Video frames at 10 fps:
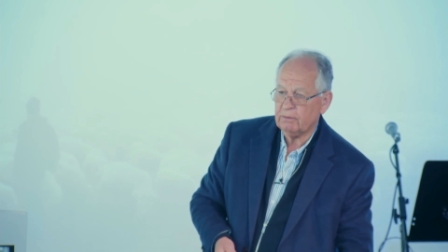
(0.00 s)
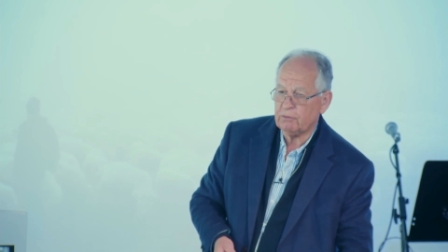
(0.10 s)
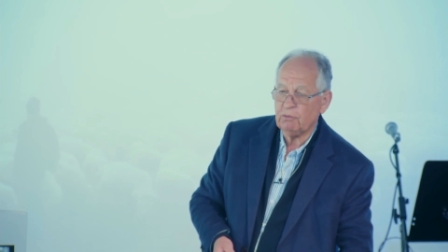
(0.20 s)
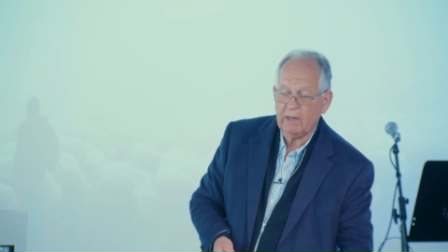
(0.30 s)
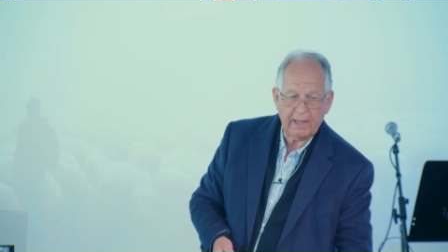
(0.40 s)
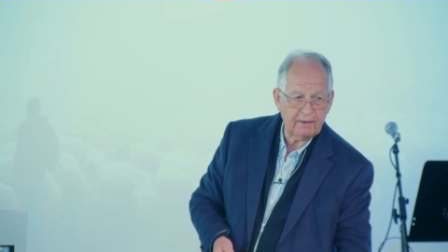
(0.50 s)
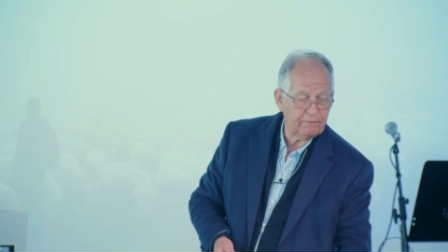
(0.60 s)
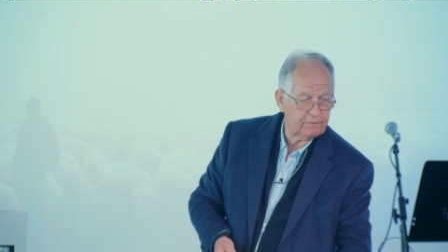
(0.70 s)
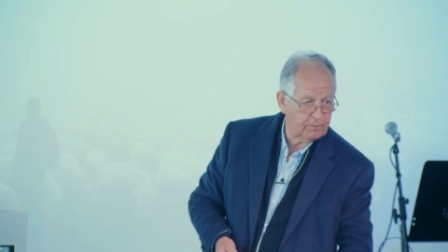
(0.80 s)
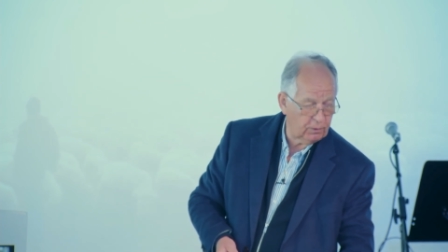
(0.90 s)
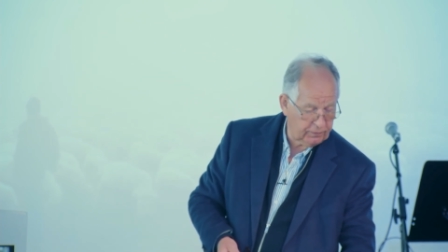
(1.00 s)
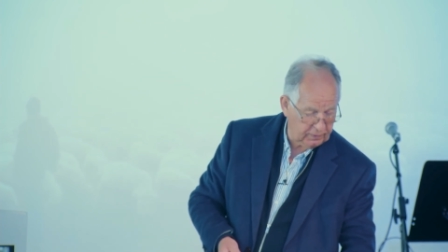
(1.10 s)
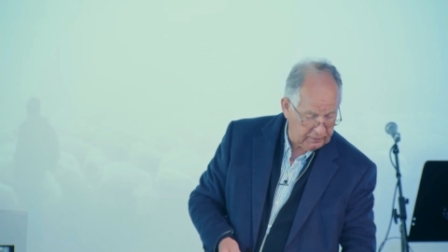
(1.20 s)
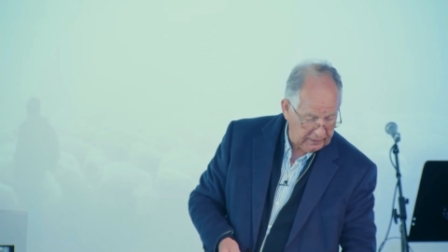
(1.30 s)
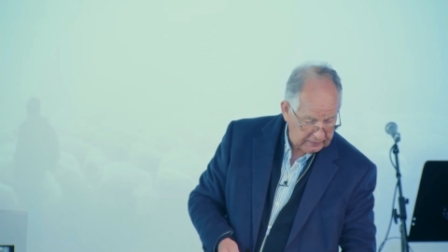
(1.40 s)
Through life, both
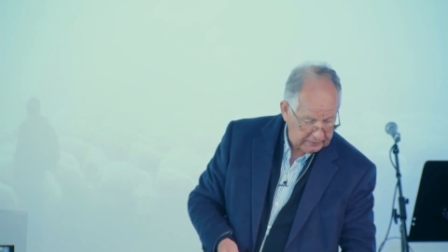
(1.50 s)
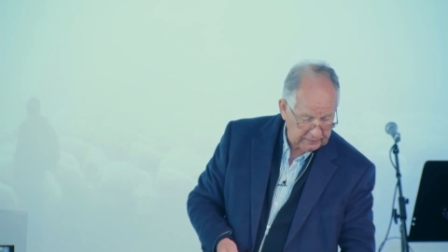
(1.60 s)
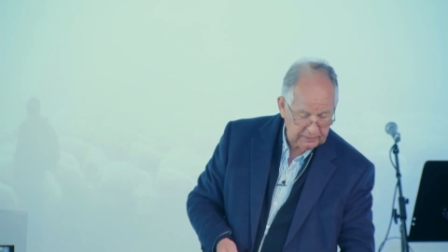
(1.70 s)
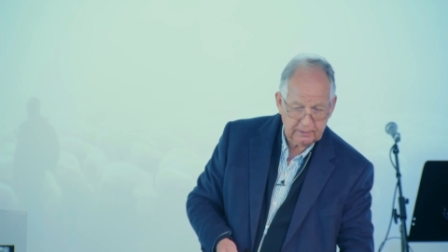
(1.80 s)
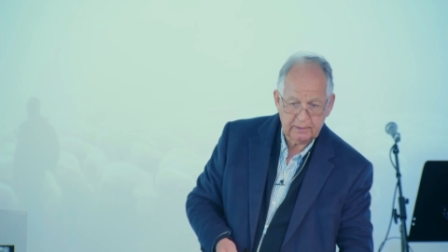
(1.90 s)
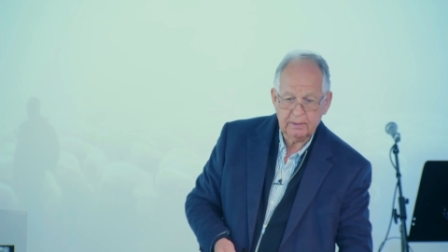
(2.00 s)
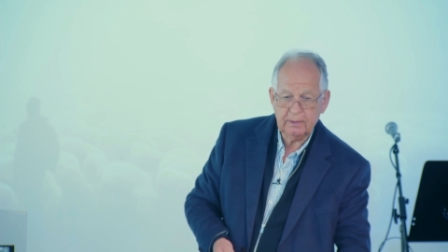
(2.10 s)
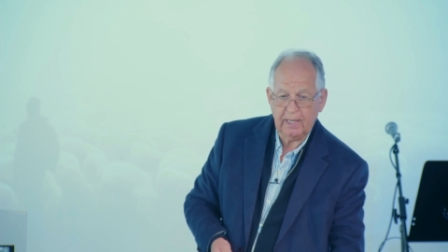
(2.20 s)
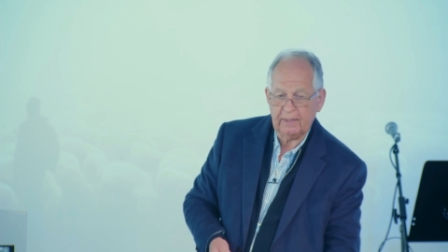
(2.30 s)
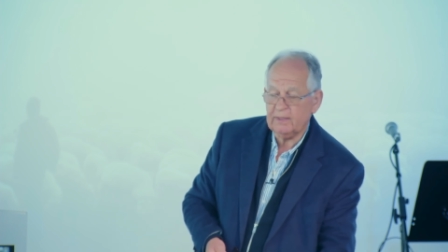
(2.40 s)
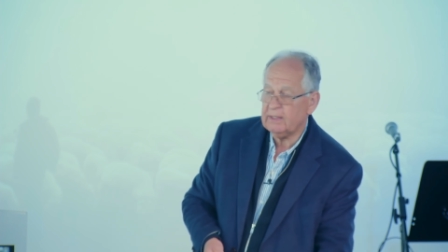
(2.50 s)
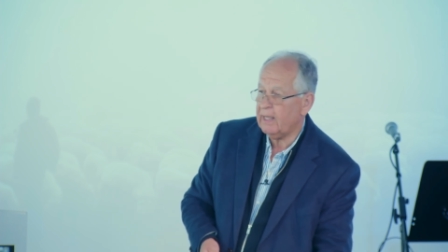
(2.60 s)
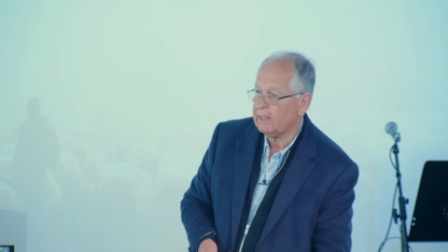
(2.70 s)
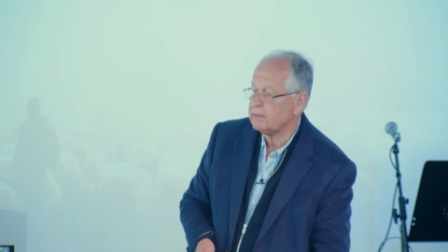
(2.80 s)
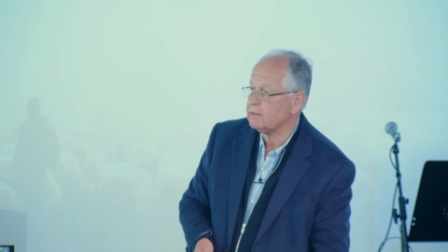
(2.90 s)
in this and the
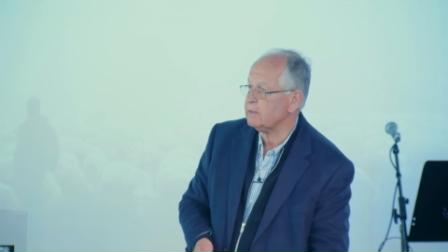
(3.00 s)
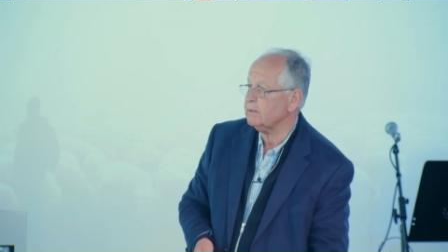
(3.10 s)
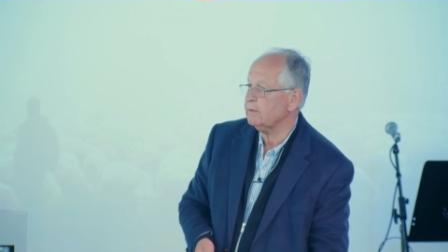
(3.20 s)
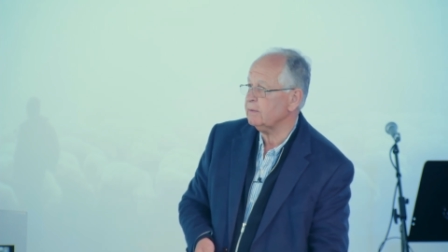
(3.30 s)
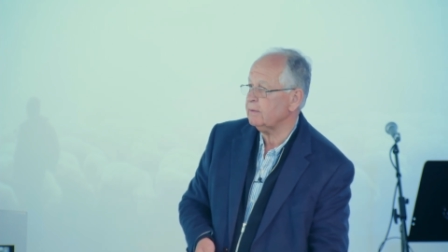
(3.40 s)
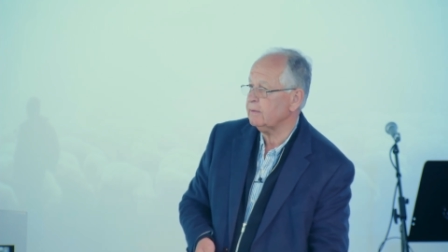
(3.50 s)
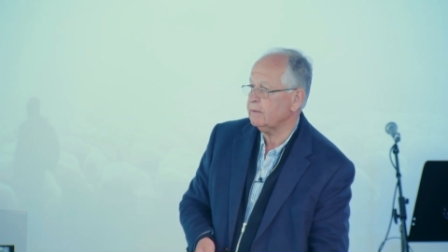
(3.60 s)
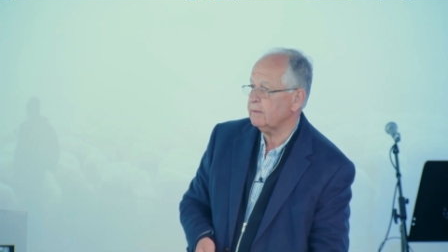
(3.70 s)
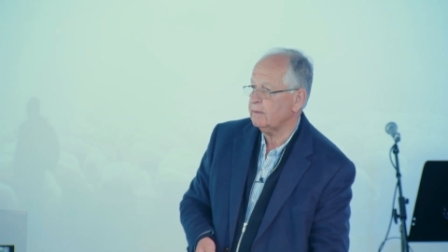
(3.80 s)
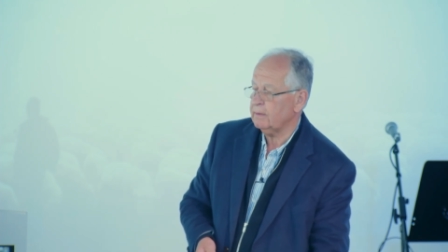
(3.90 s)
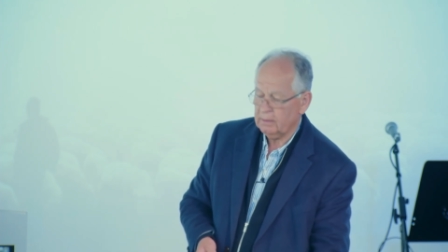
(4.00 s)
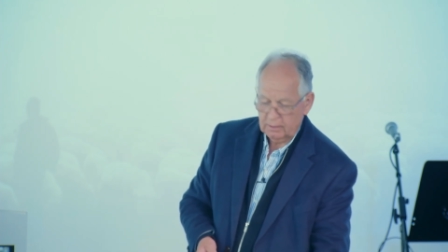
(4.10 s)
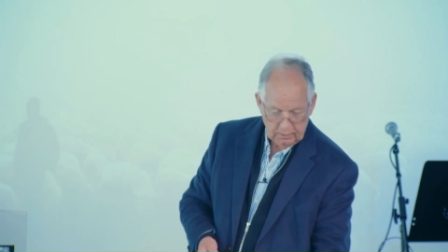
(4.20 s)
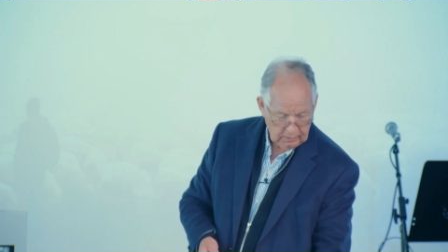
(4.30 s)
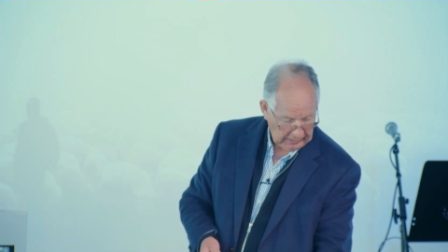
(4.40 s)
next,
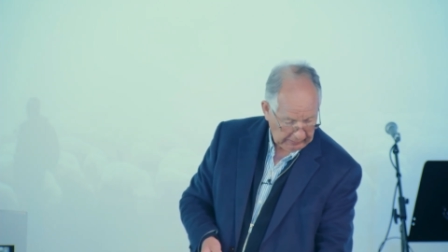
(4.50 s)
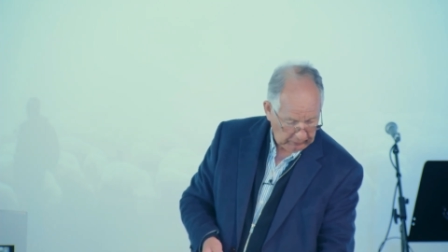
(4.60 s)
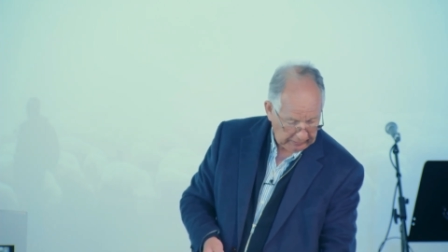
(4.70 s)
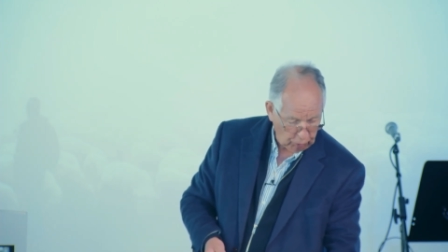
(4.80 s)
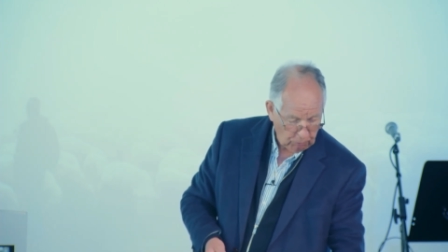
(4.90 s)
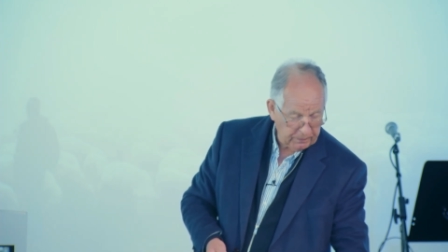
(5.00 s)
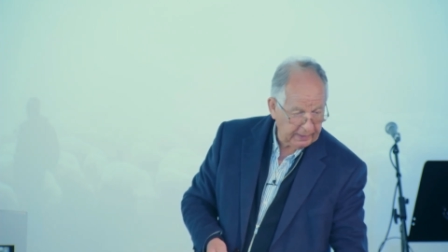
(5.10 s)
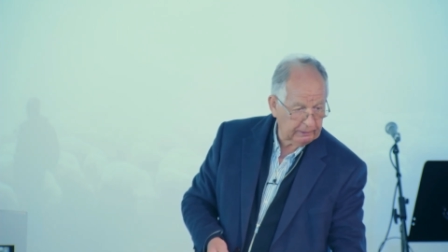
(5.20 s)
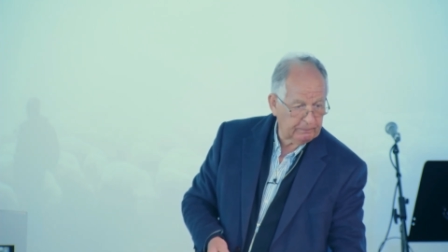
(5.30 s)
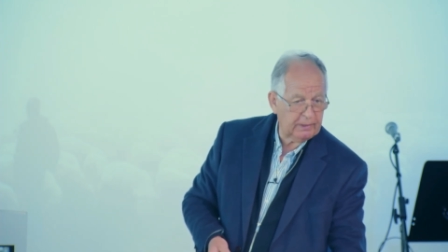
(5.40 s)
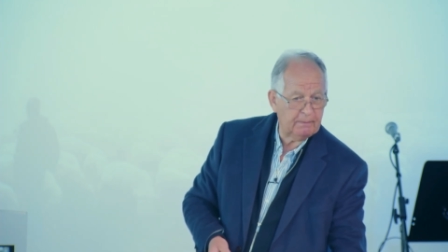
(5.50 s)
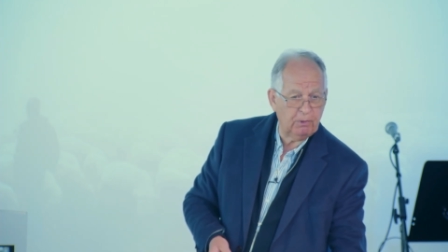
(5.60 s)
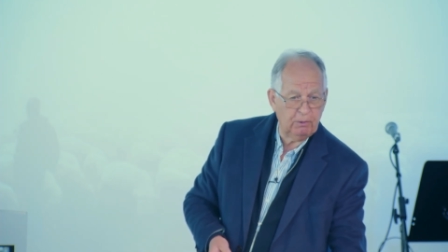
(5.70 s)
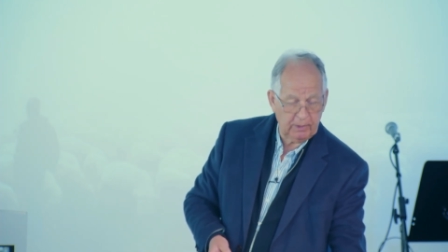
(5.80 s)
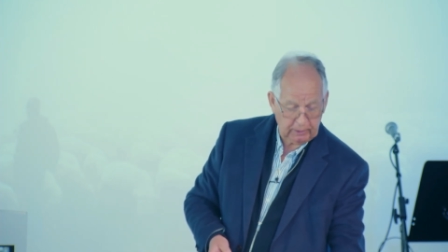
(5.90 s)
and we can open that up in a
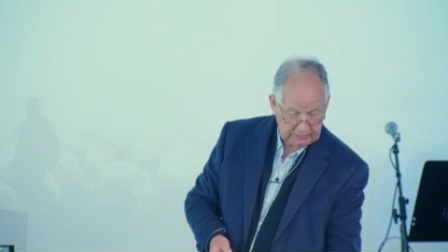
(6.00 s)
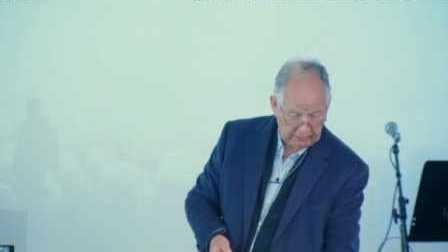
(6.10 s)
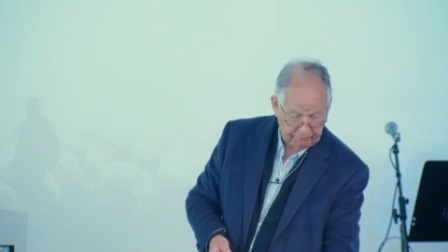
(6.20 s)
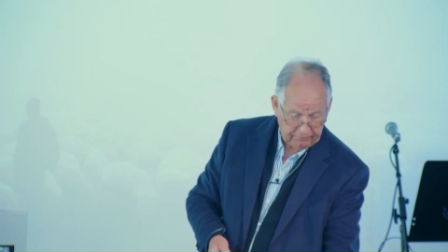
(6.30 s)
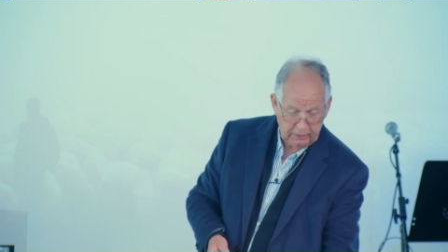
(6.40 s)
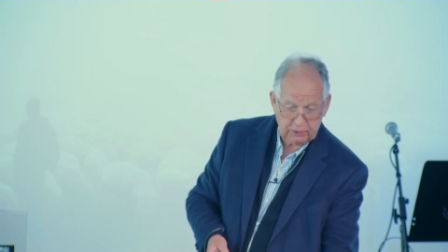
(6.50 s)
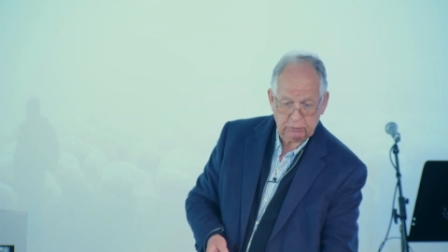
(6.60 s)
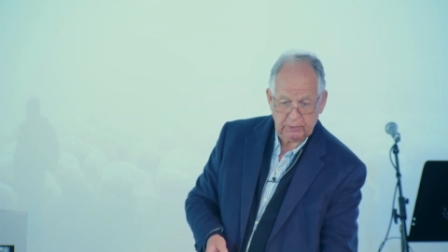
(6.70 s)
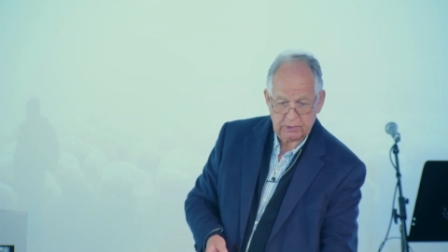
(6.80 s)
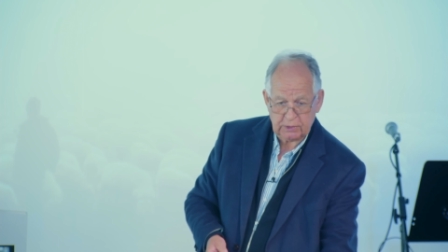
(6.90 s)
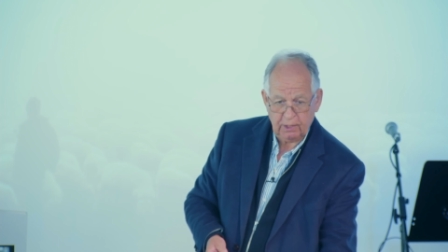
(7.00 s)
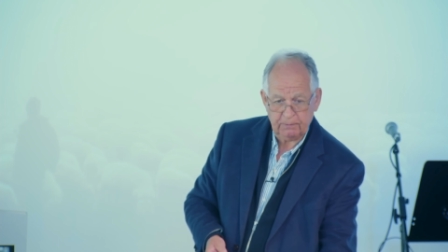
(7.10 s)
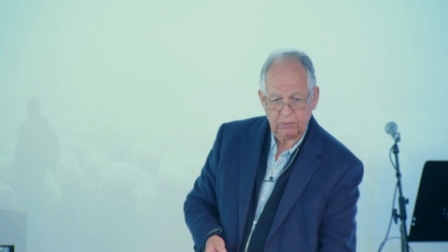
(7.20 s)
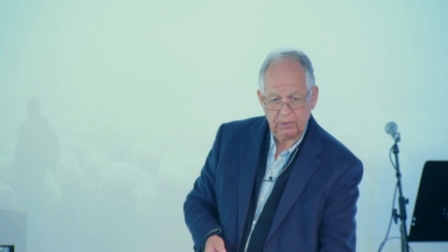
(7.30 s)
moment because I'll finish with Psalm